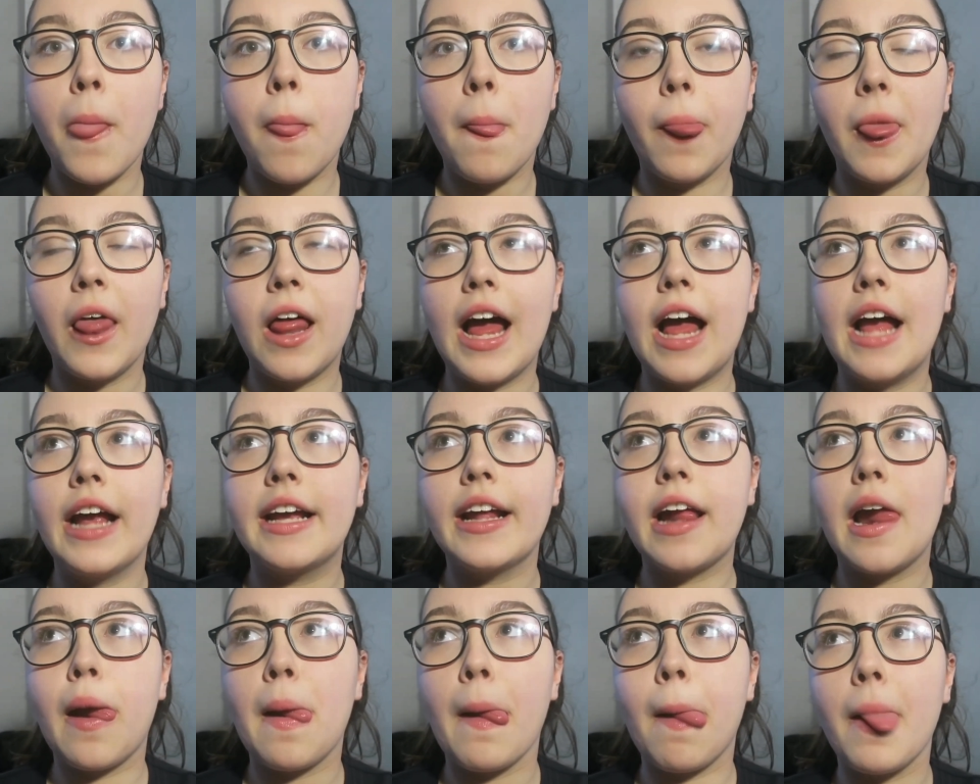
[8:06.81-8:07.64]

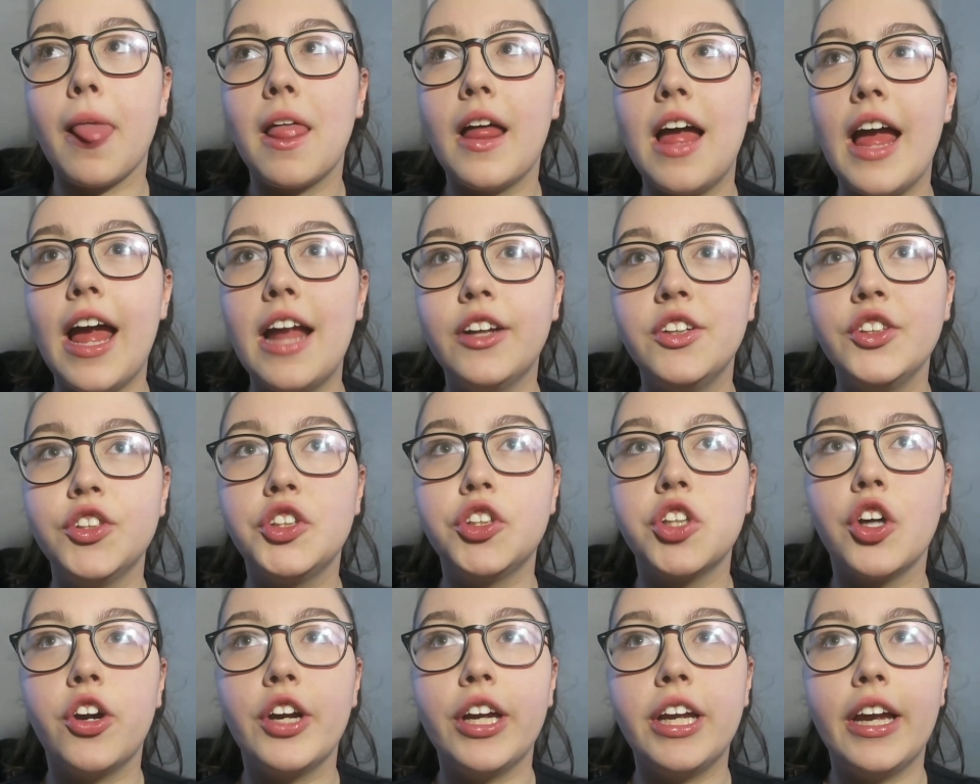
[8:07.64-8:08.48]
like
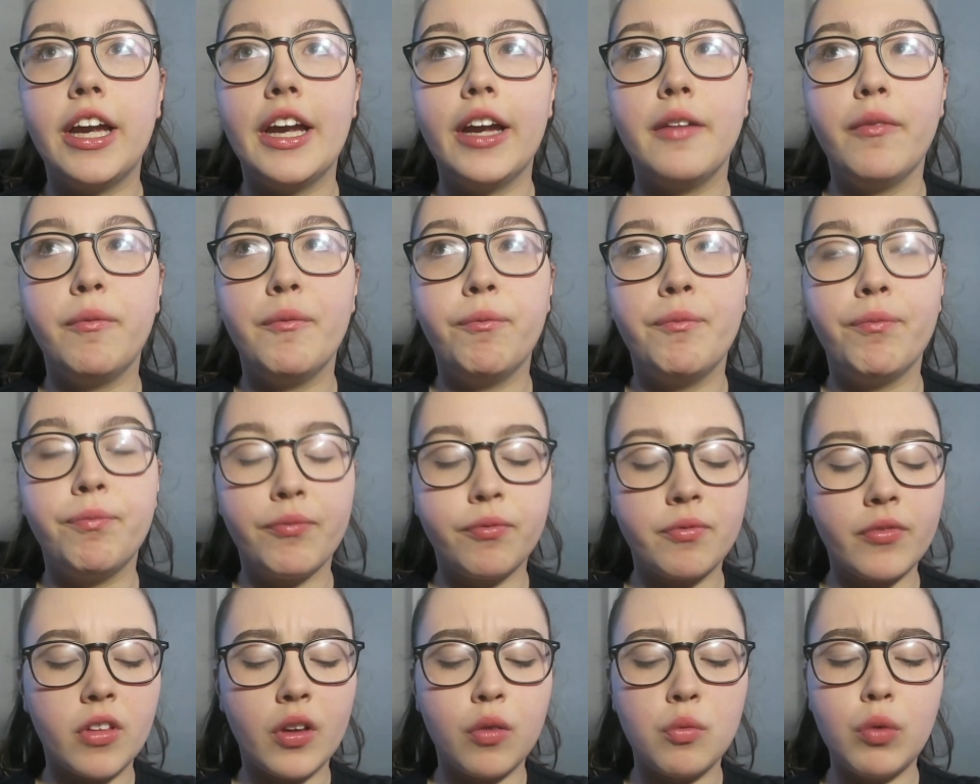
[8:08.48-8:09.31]
enjoying
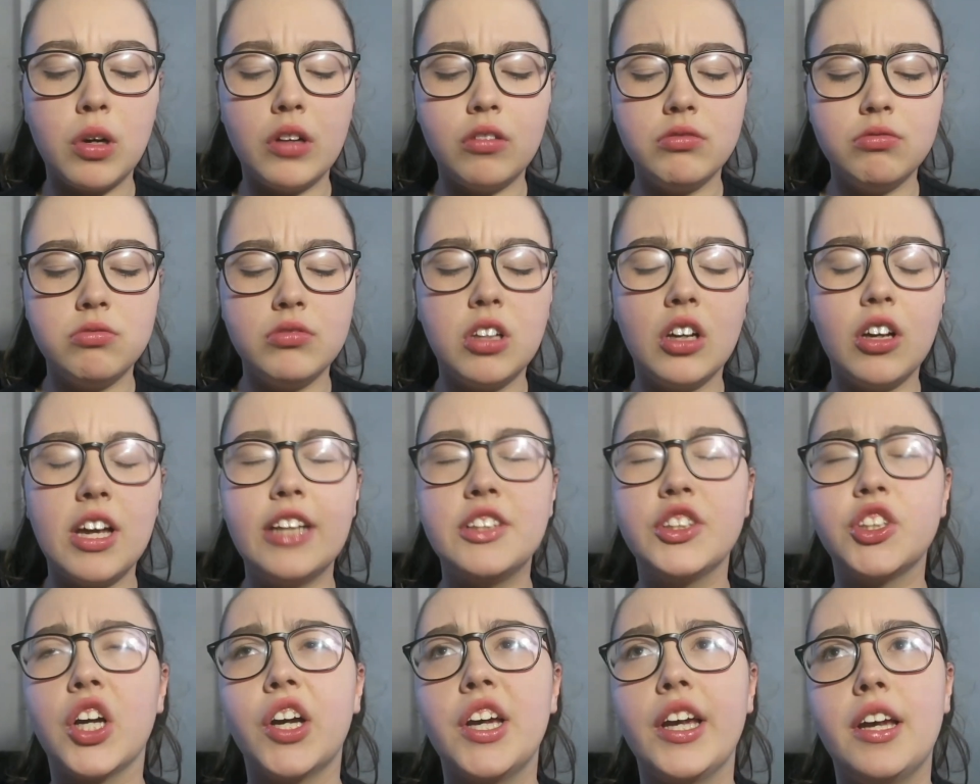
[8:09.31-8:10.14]
well not
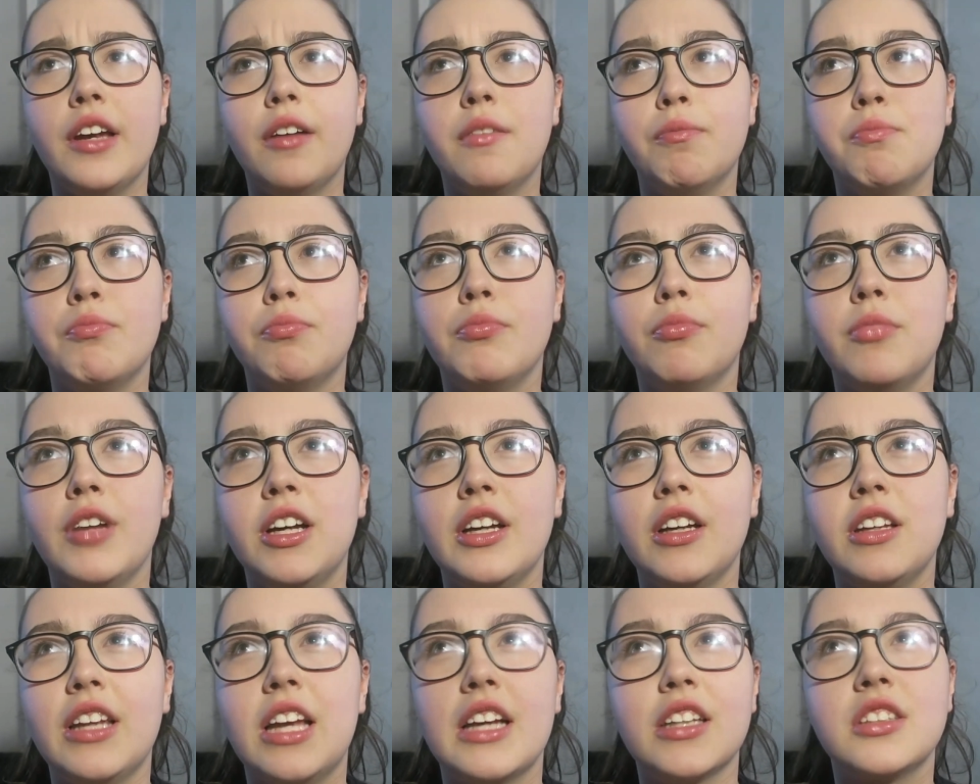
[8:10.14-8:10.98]
enjoying
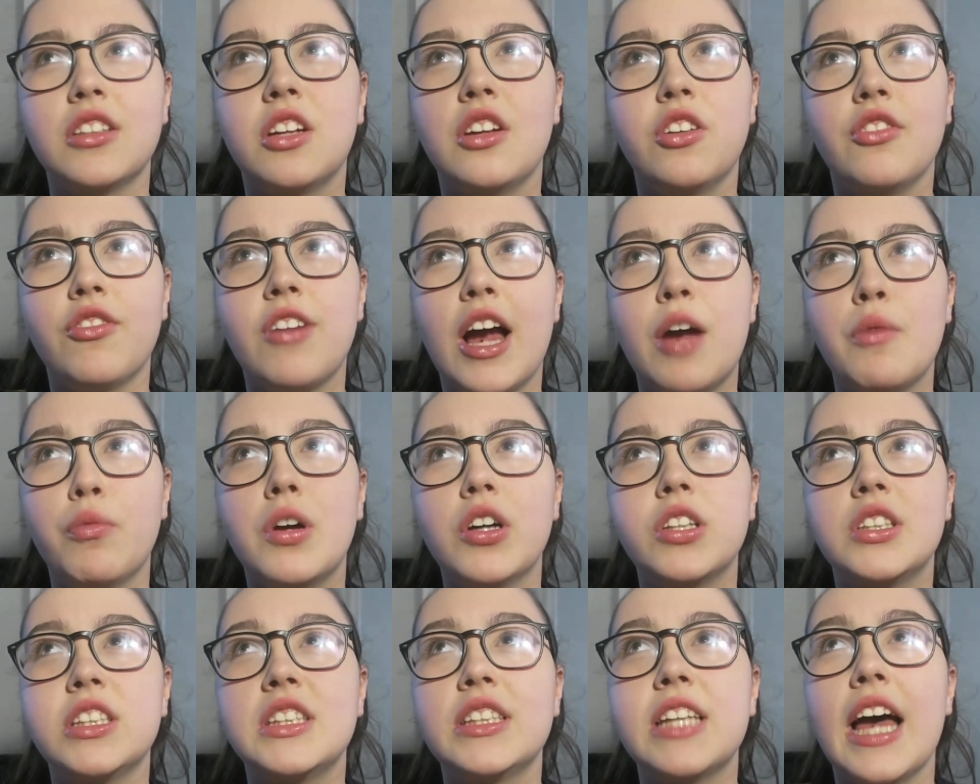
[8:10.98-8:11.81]
that's not the right
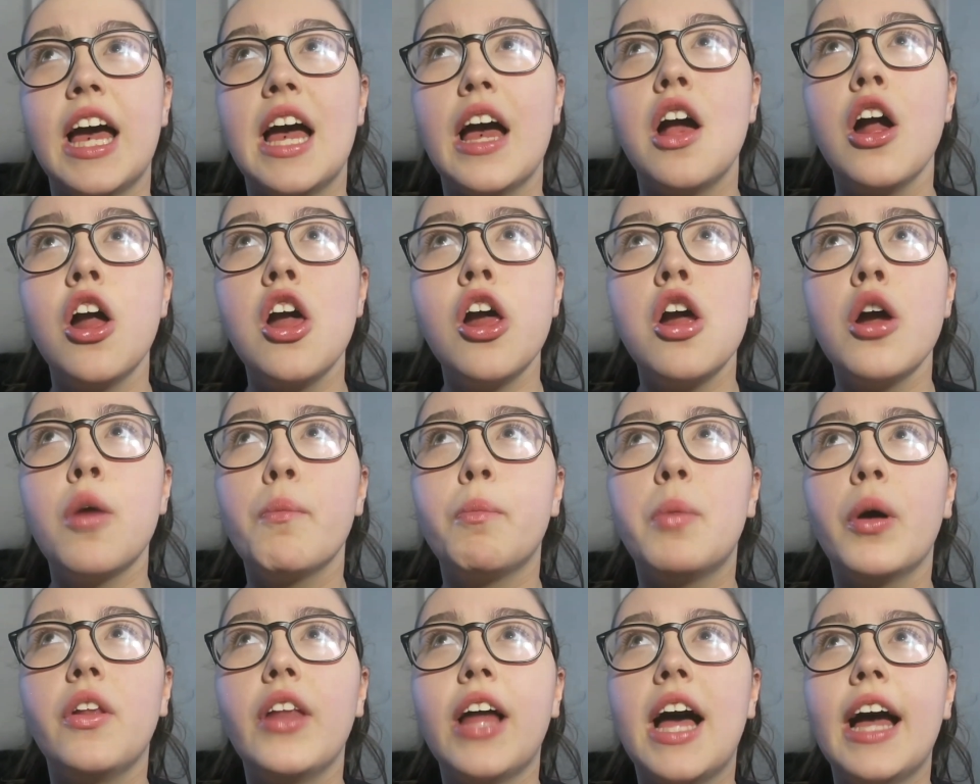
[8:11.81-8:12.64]
word to say
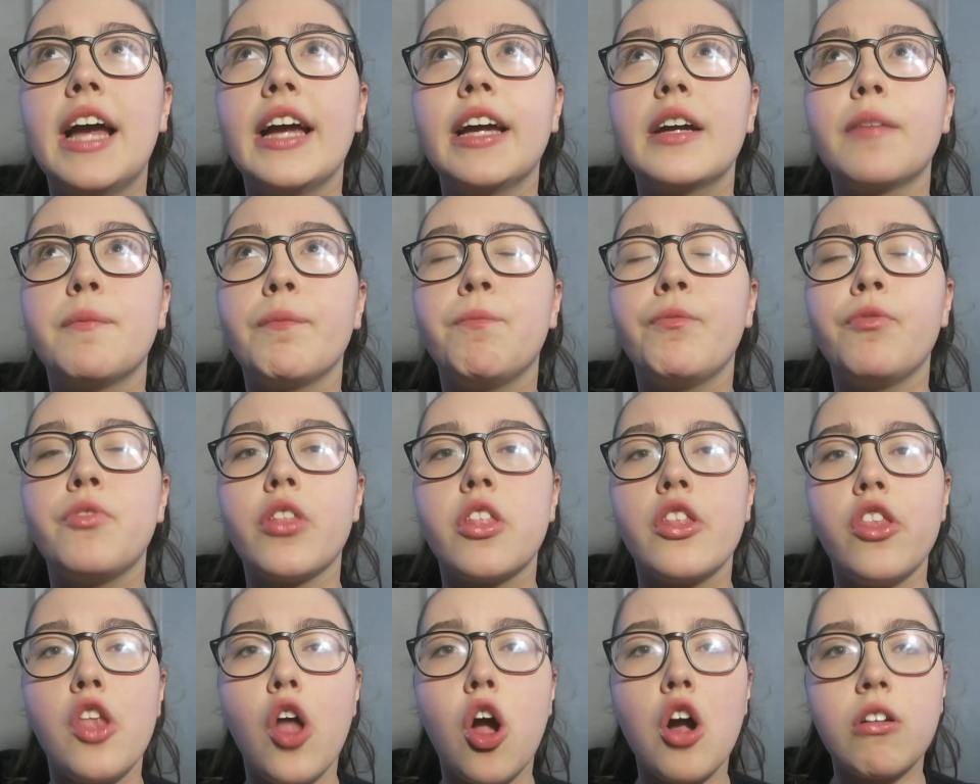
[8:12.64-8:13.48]
but like
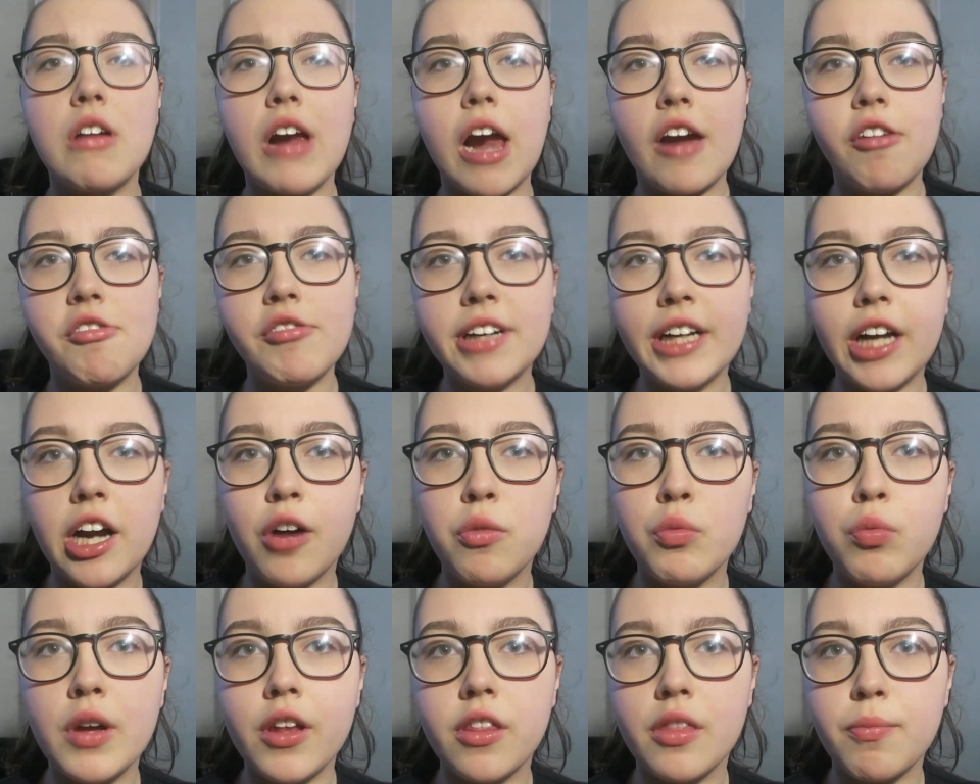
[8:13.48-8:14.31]
not carry
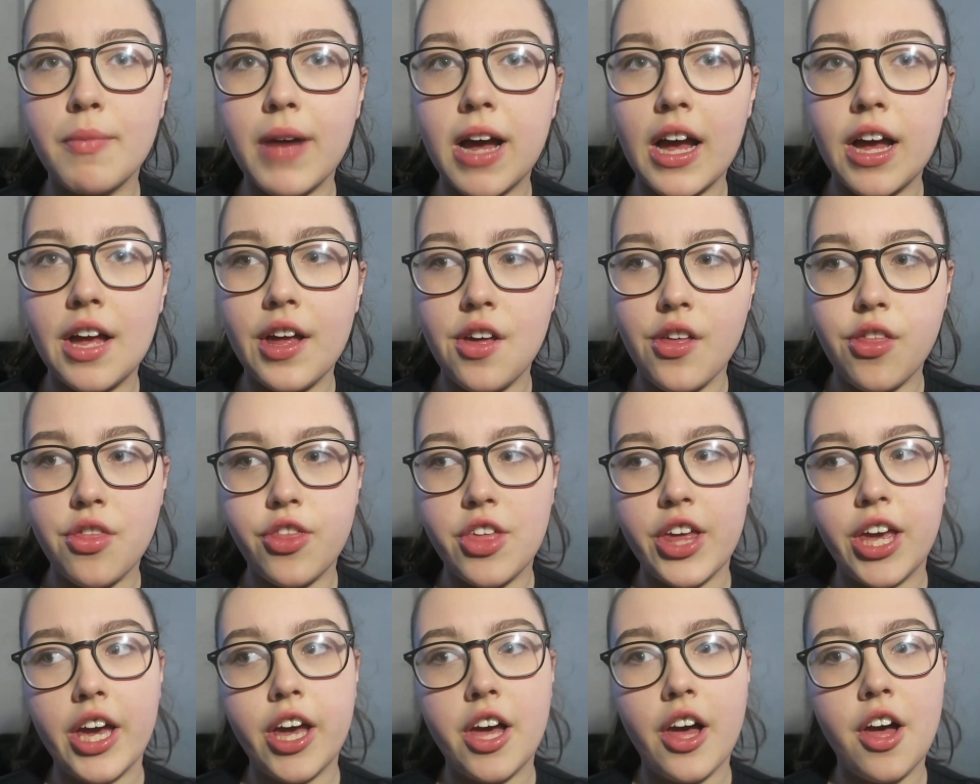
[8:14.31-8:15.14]
on with my
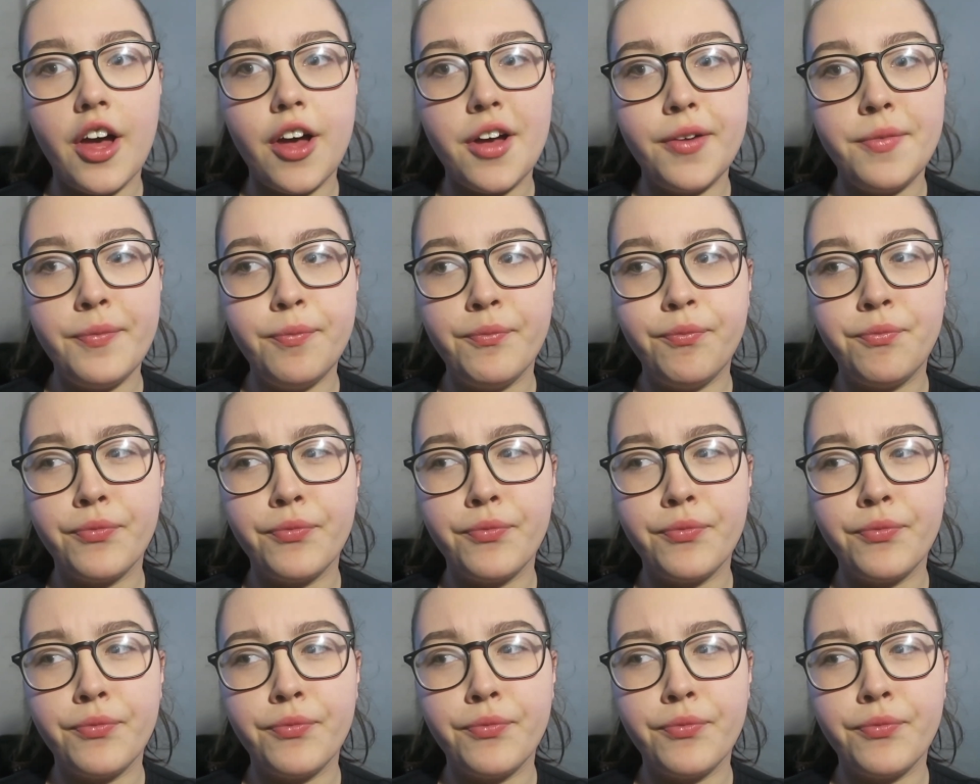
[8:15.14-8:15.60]
theatre